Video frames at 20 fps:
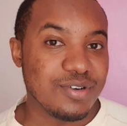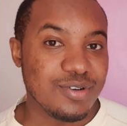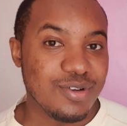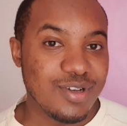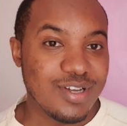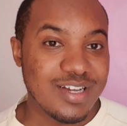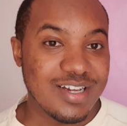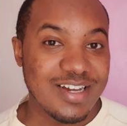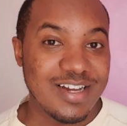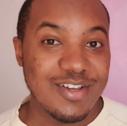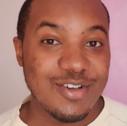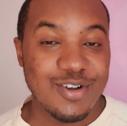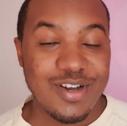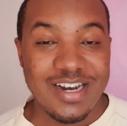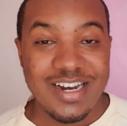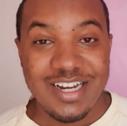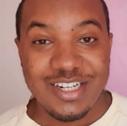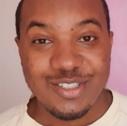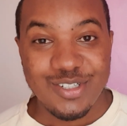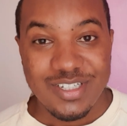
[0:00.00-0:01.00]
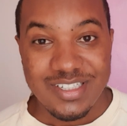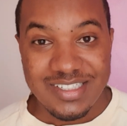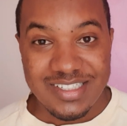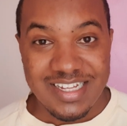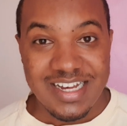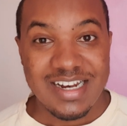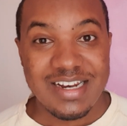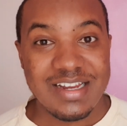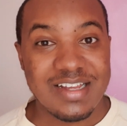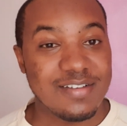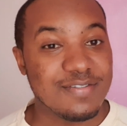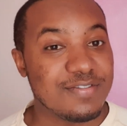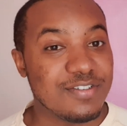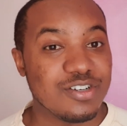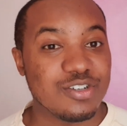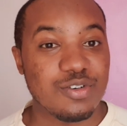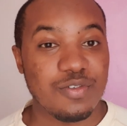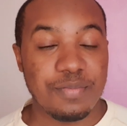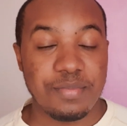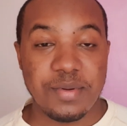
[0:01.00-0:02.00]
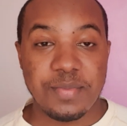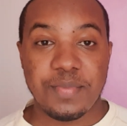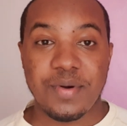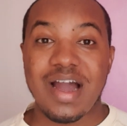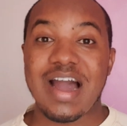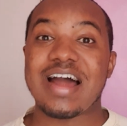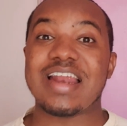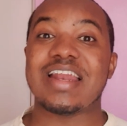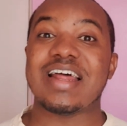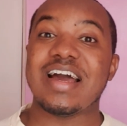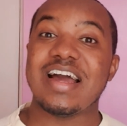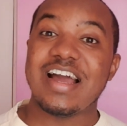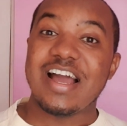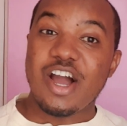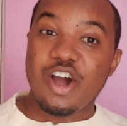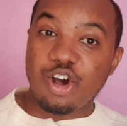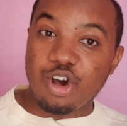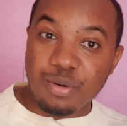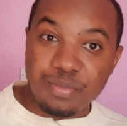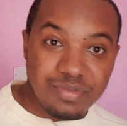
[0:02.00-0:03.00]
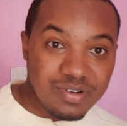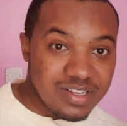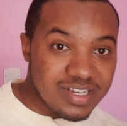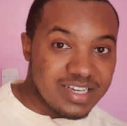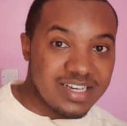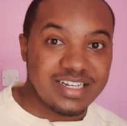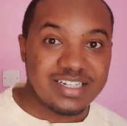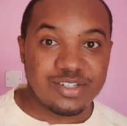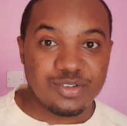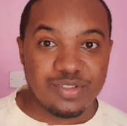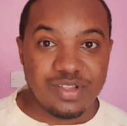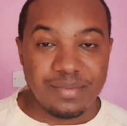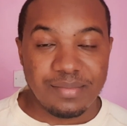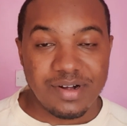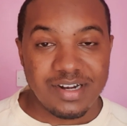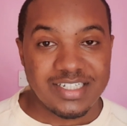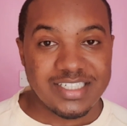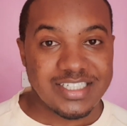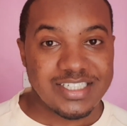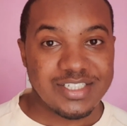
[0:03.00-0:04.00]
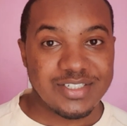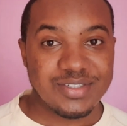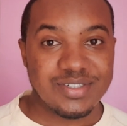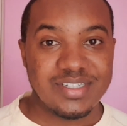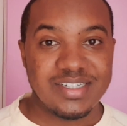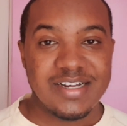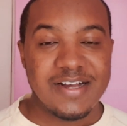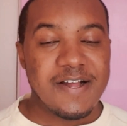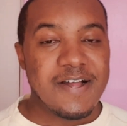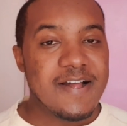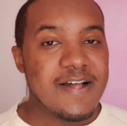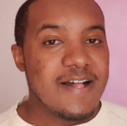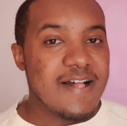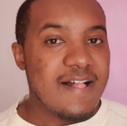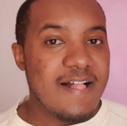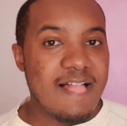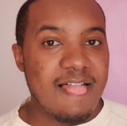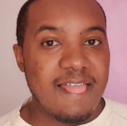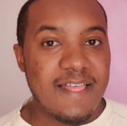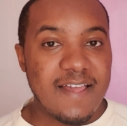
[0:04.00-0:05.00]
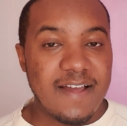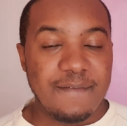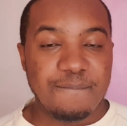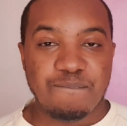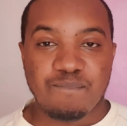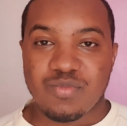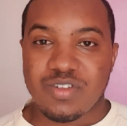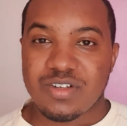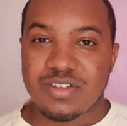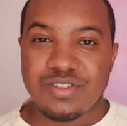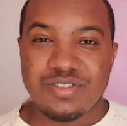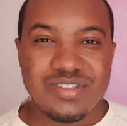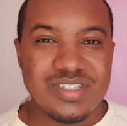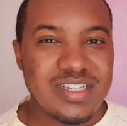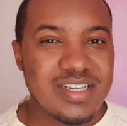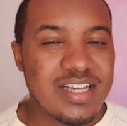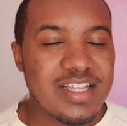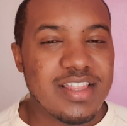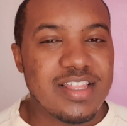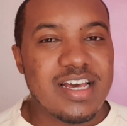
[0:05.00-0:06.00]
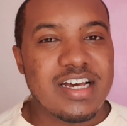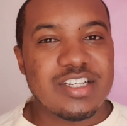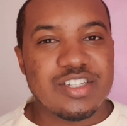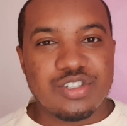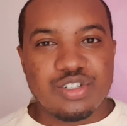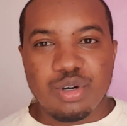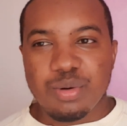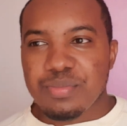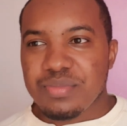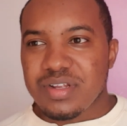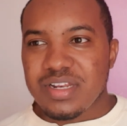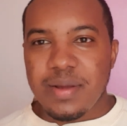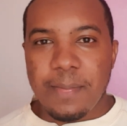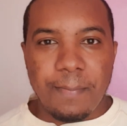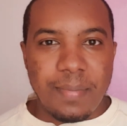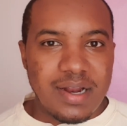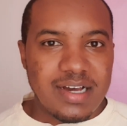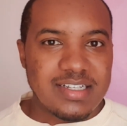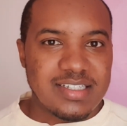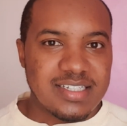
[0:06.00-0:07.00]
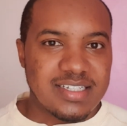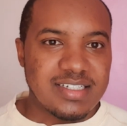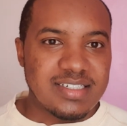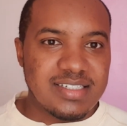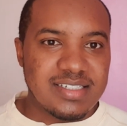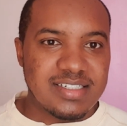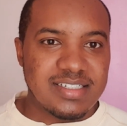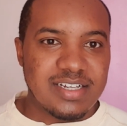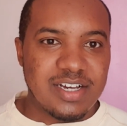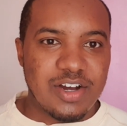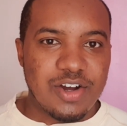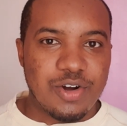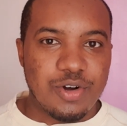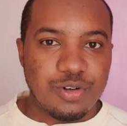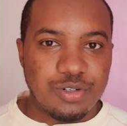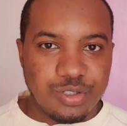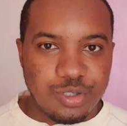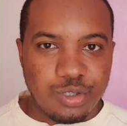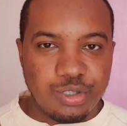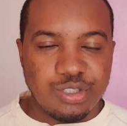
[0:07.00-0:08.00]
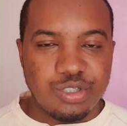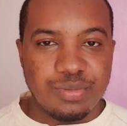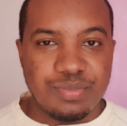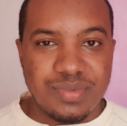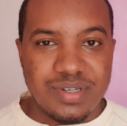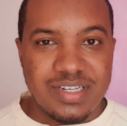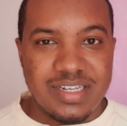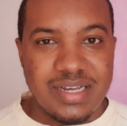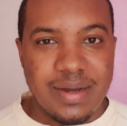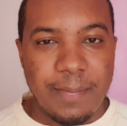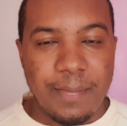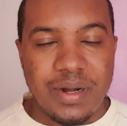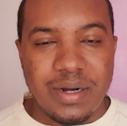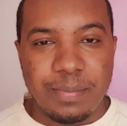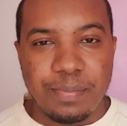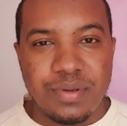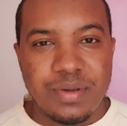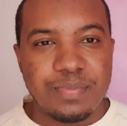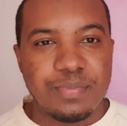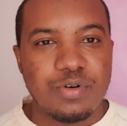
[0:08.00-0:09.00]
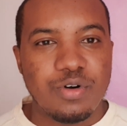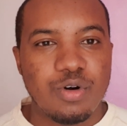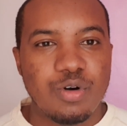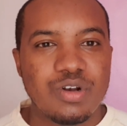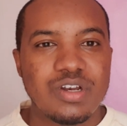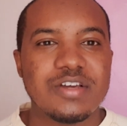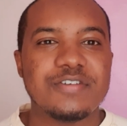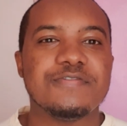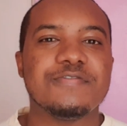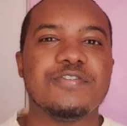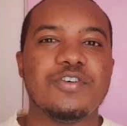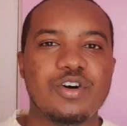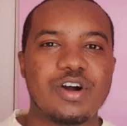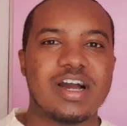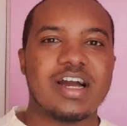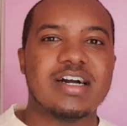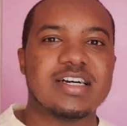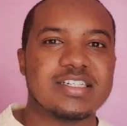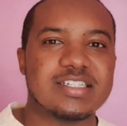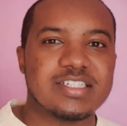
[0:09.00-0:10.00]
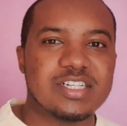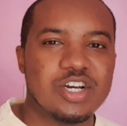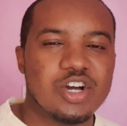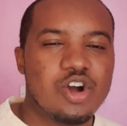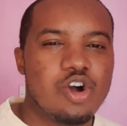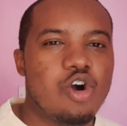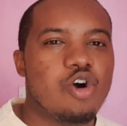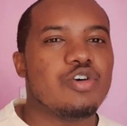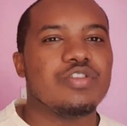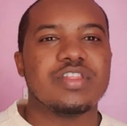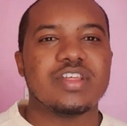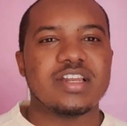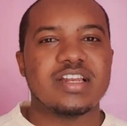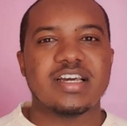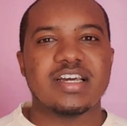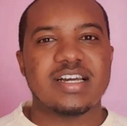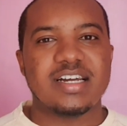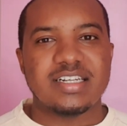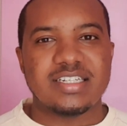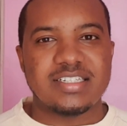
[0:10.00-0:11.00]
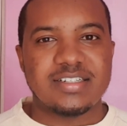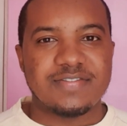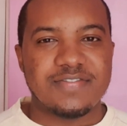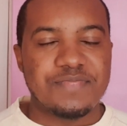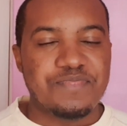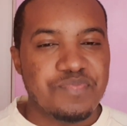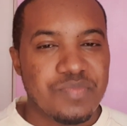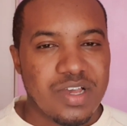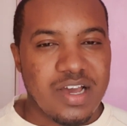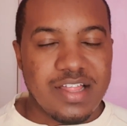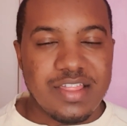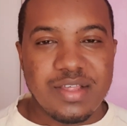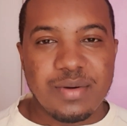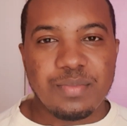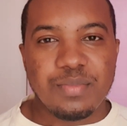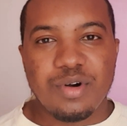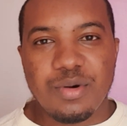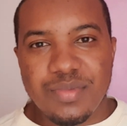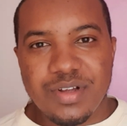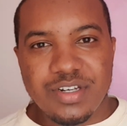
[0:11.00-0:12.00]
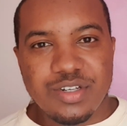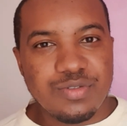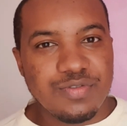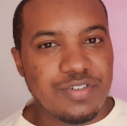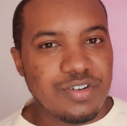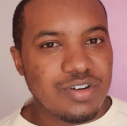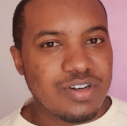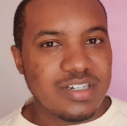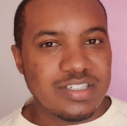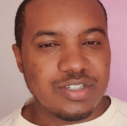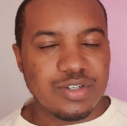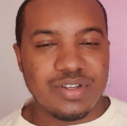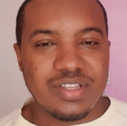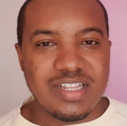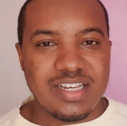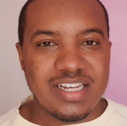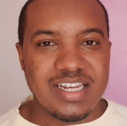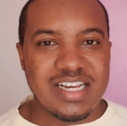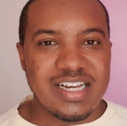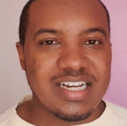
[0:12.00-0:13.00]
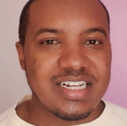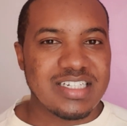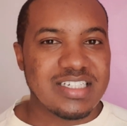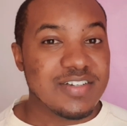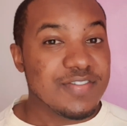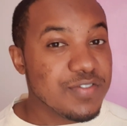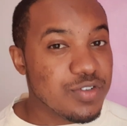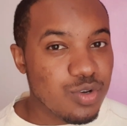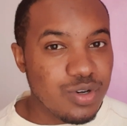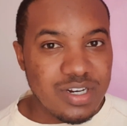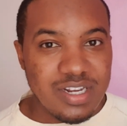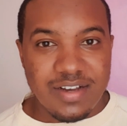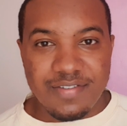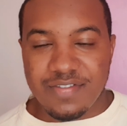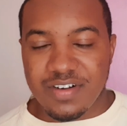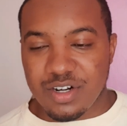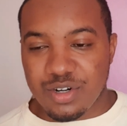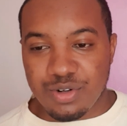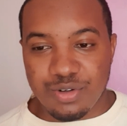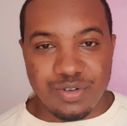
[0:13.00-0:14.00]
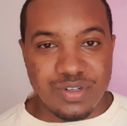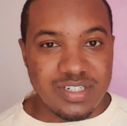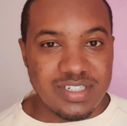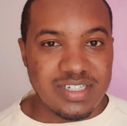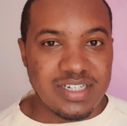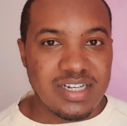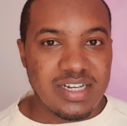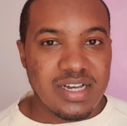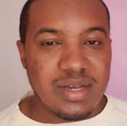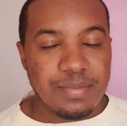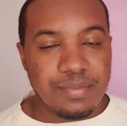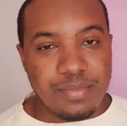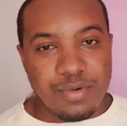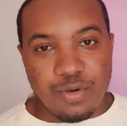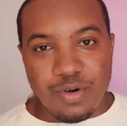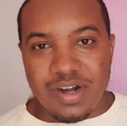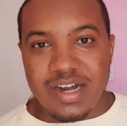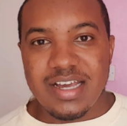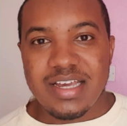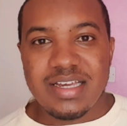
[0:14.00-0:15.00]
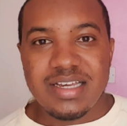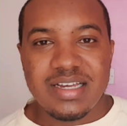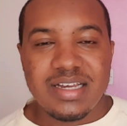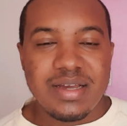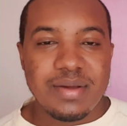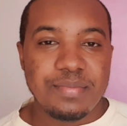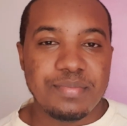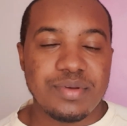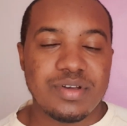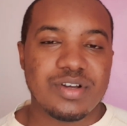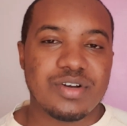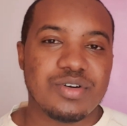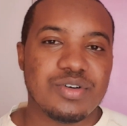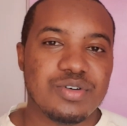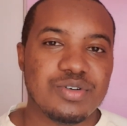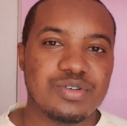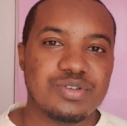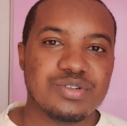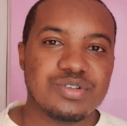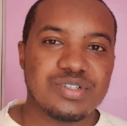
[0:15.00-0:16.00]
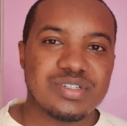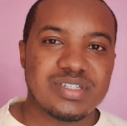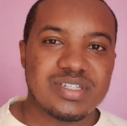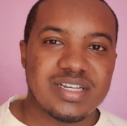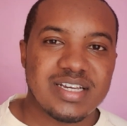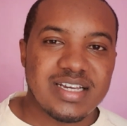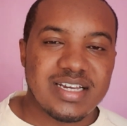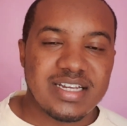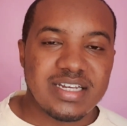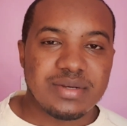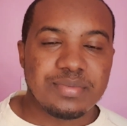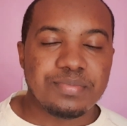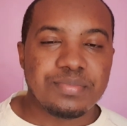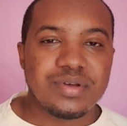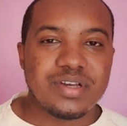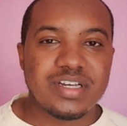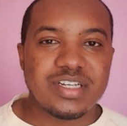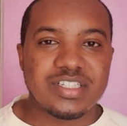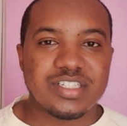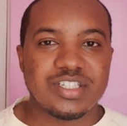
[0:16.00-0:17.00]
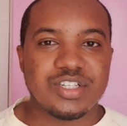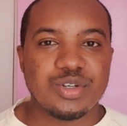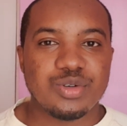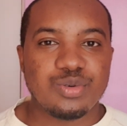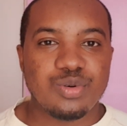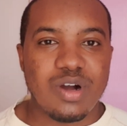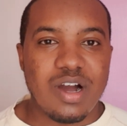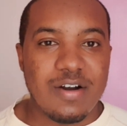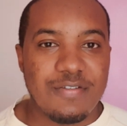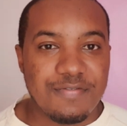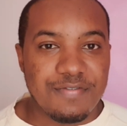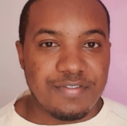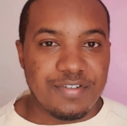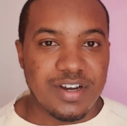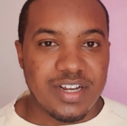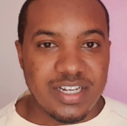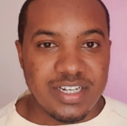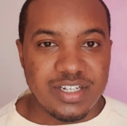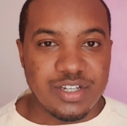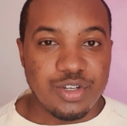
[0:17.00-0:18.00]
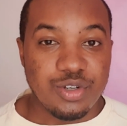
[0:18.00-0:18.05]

You can actually stand in front of people and communicate to the multitude. Yeah, you see, there are so many pluses on social media, but people only focus on the negative. And the moment you focus on the negative, you'll never do it. Why? Because it makes you afraid.